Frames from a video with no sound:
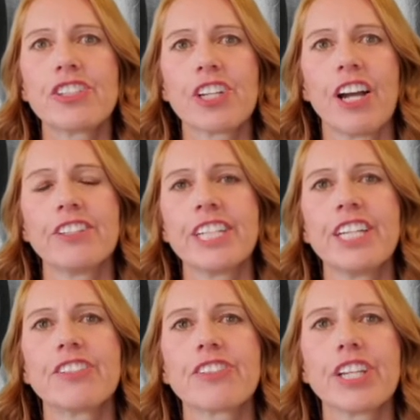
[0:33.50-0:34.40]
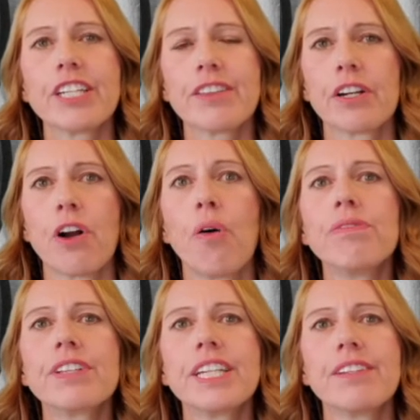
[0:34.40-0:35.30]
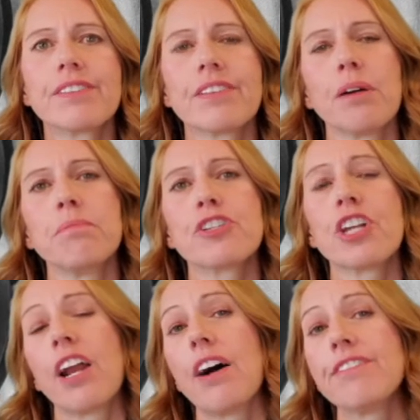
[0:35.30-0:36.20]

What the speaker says: under each sink, there hopefully is some shutoff